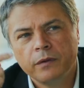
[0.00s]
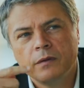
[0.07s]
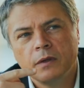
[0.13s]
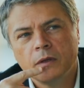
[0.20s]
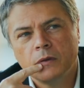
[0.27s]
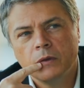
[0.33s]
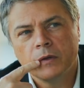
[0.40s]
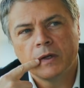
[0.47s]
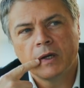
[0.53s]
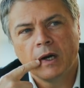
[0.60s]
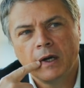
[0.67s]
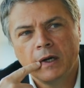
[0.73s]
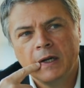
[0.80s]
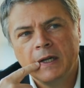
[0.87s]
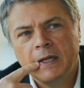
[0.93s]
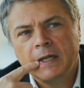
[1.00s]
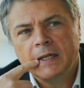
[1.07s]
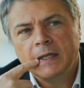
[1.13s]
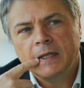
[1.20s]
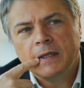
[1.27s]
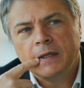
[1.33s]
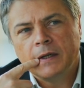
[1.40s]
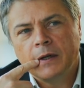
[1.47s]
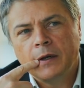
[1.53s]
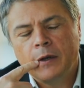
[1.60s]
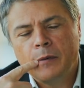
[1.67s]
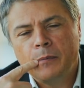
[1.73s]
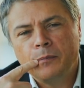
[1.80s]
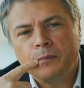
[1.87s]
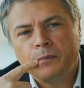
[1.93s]
think the car,
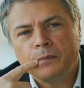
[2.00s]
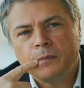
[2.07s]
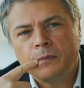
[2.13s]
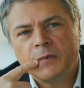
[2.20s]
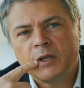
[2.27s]
um,